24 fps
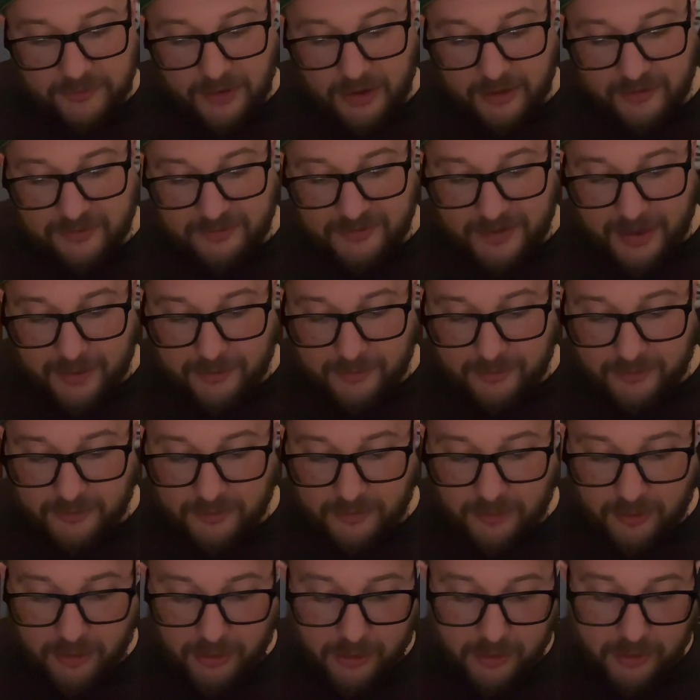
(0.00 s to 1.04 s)
There was not a sound
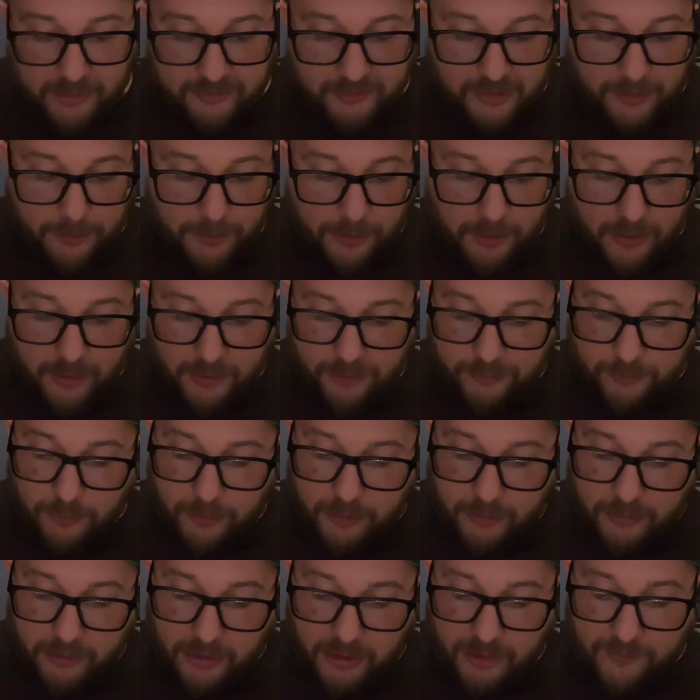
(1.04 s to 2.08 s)
in the car as I
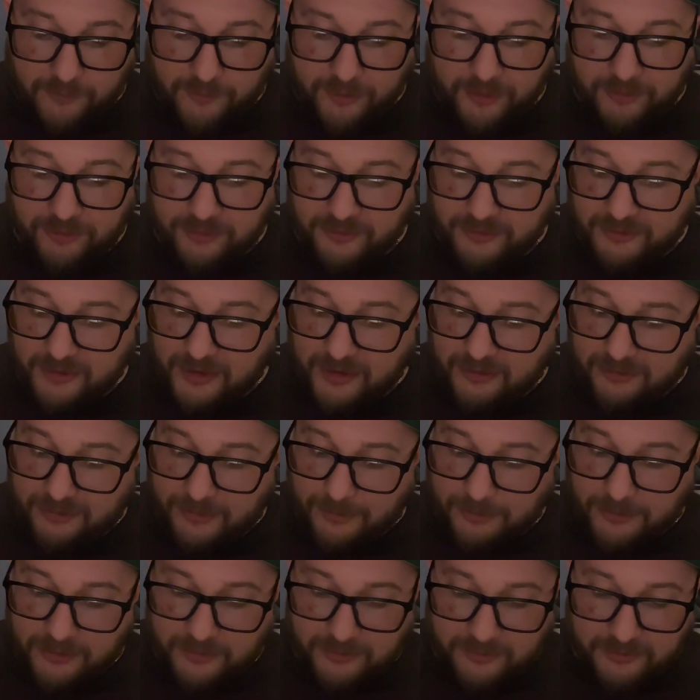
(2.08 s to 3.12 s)
paused, wondering if I should say
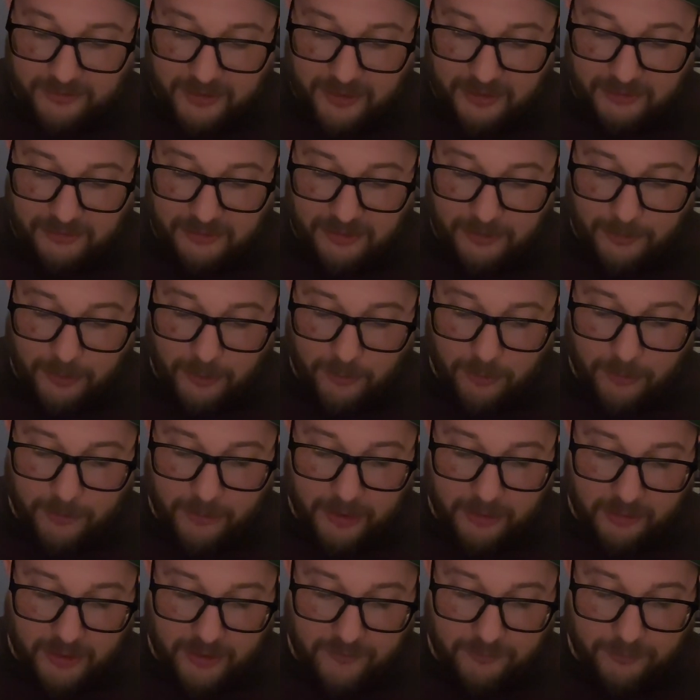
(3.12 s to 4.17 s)
something to Stacy about
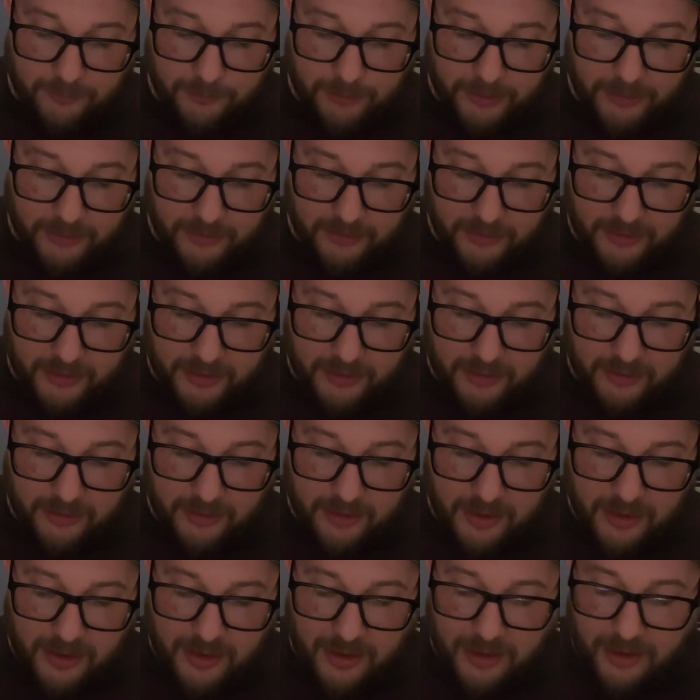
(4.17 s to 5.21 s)
what my life had been
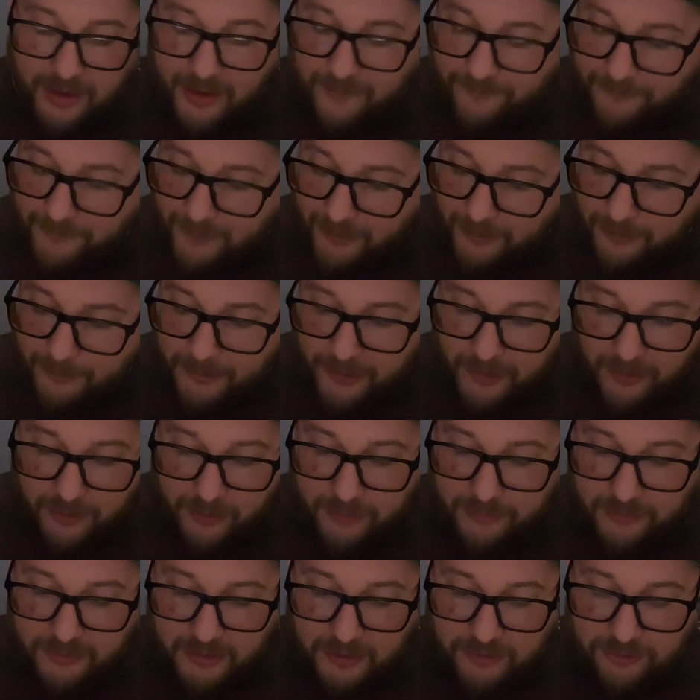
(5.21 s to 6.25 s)
like. I felt in my
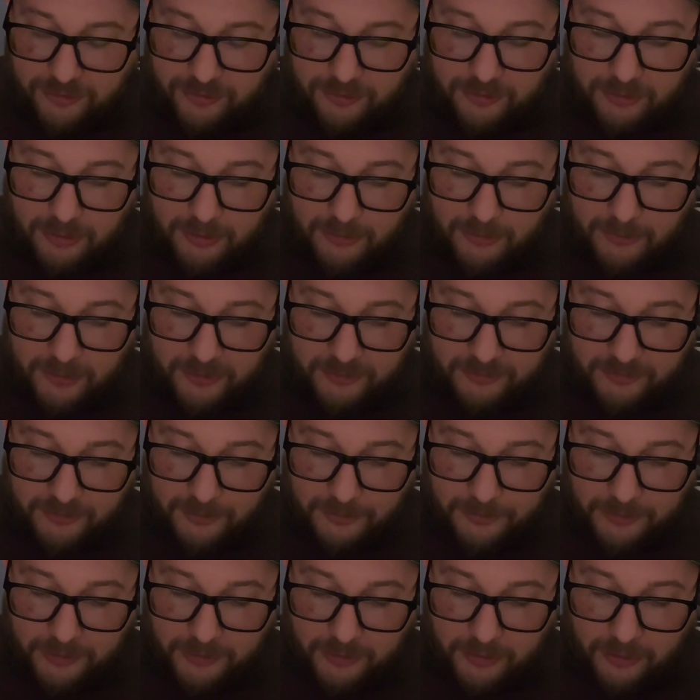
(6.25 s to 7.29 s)
heart that I just couldn't
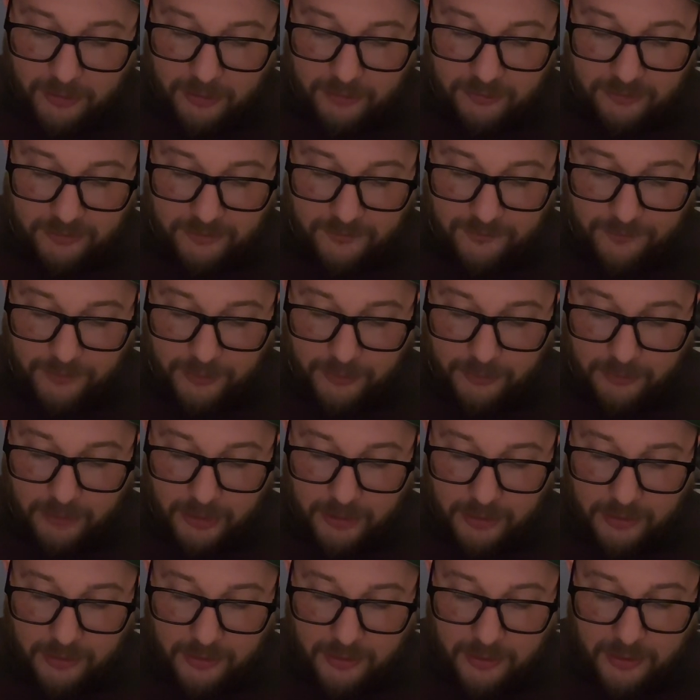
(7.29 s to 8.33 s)
muster up the courage to fill
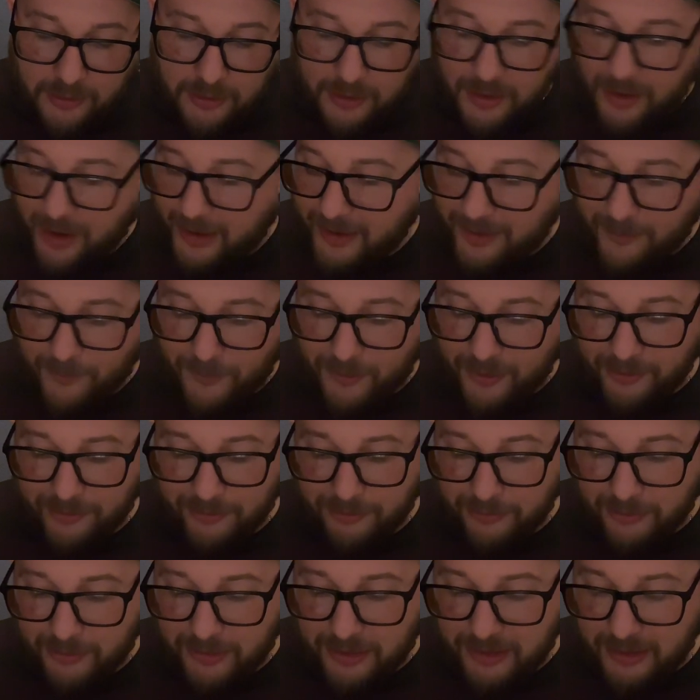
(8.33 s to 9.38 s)
her in. I didn't
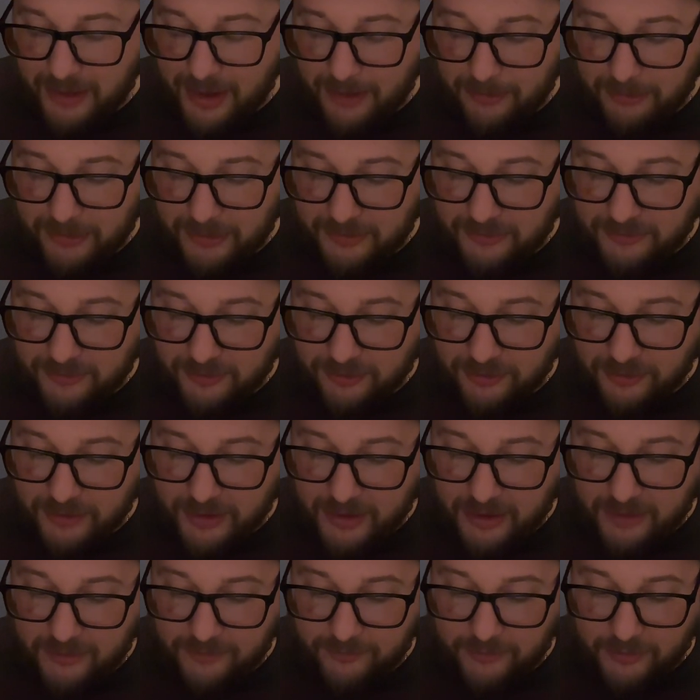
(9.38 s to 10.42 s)
want her looking at me in such
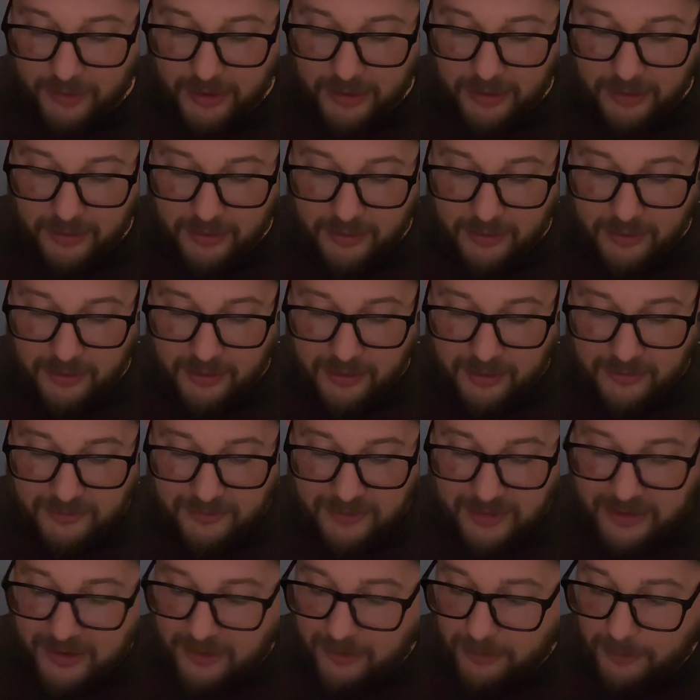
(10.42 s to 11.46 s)
a negative light.
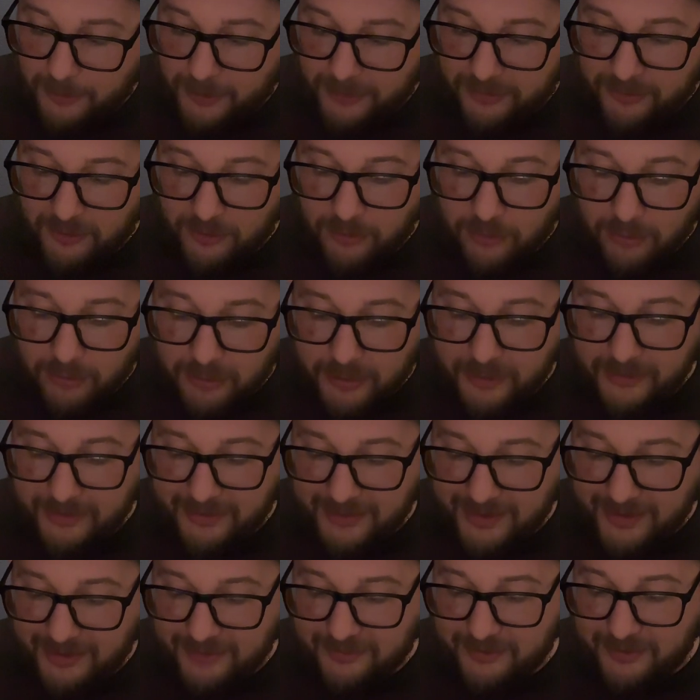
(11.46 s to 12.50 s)
To hear about the
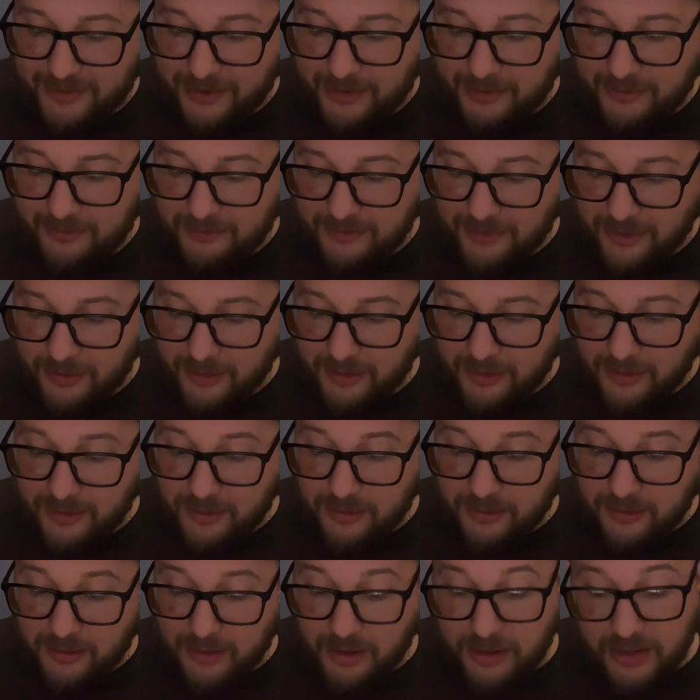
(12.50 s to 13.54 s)
horrid things I had done,
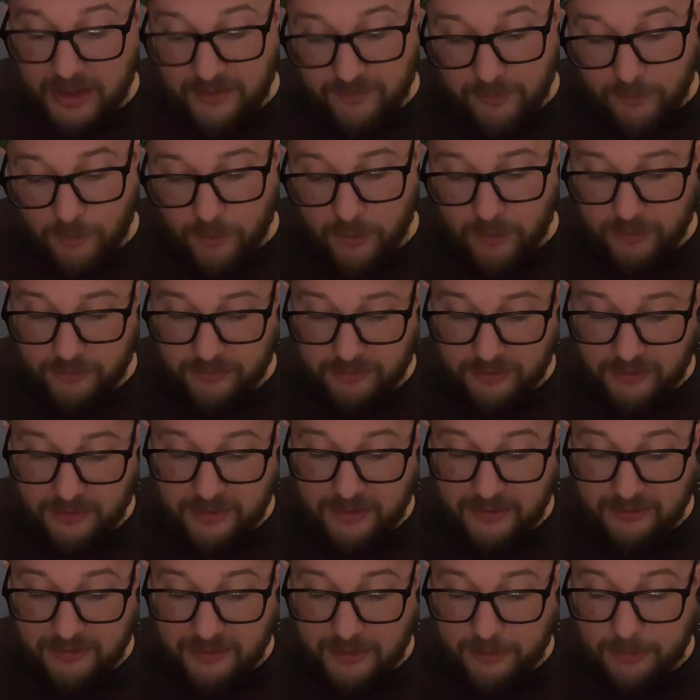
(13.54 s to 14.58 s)
and even worse,
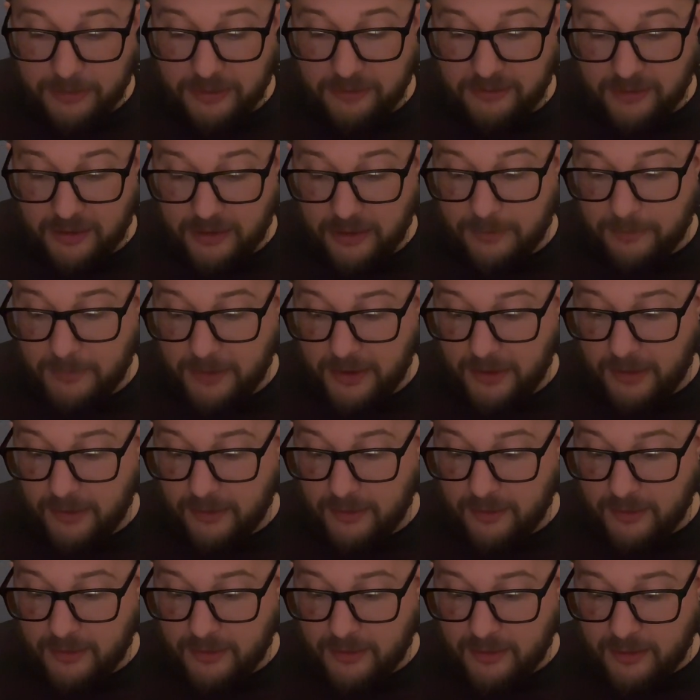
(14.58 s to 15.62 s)
the things that had been done to
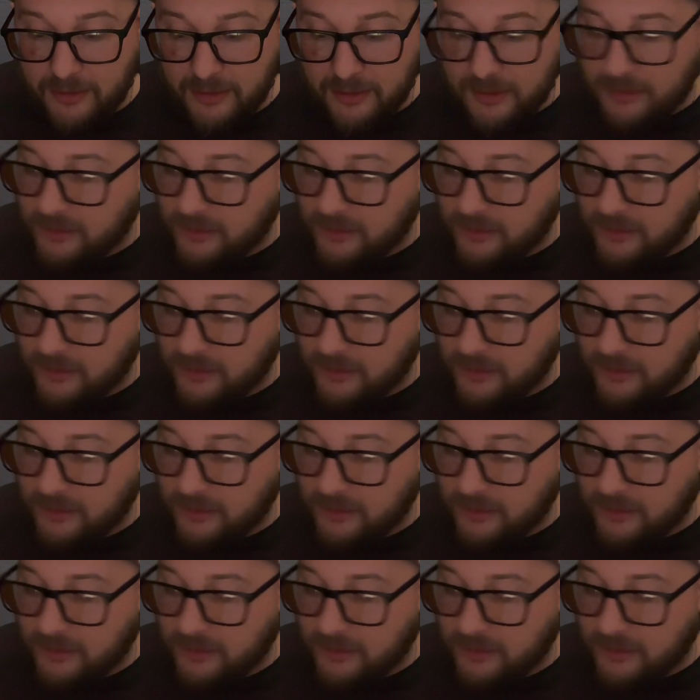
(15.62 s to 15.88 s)
me.